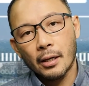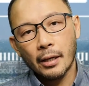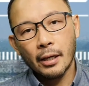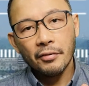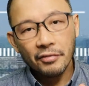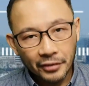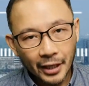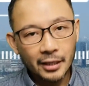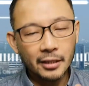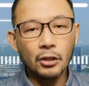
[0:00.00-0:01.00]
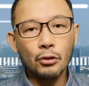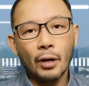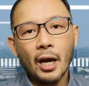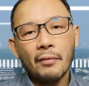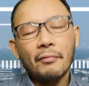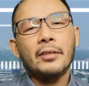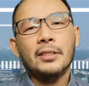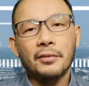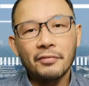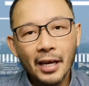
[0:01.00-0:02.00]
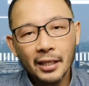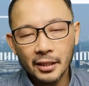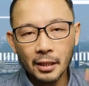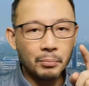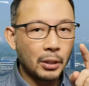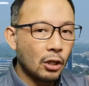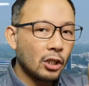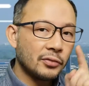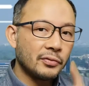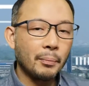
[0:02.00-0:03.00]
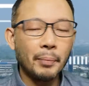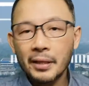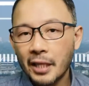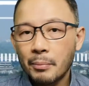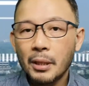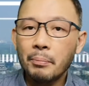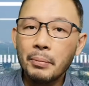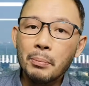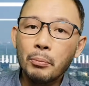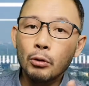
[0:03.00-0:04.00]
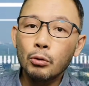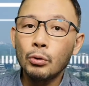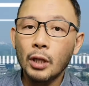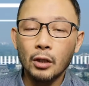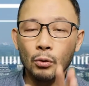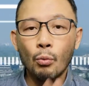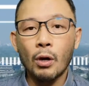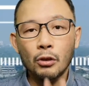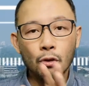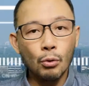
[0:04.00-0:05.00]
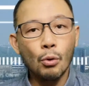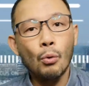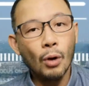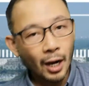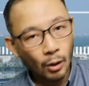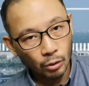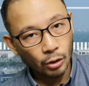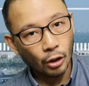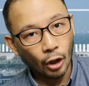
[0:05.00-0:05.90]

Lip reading: A threat that you have is the fact that because of the pandemic, people do not want to go out.